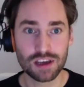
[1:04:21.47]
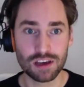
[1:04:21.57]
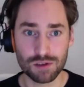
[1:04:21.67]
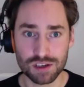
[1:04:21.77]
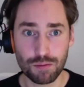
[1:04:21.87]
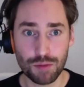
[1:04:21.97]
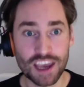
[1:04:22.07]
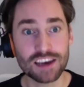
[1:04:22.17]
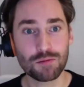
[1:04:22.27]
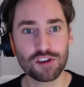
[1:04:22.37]
It was a
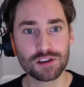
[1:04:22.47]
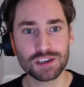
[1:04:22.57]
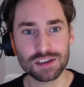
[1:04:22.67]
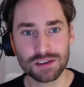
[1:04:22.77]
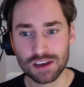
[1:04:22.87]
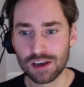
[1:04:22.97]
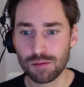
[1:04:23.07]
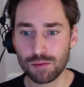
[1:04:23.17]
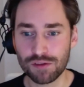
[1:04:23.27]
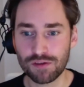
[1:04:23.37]
pain in the process,
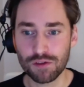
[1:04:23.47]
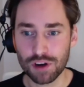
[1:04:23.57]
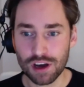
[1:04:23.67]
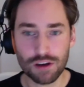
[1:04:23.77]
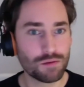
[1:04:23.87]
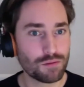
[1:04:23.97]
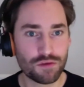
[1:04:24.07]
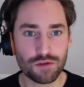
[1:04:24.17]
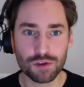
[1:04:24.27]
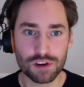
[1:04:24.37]
but for now,
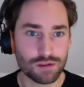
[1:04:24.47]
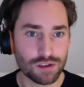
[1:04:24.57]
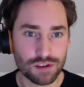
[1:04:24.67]
for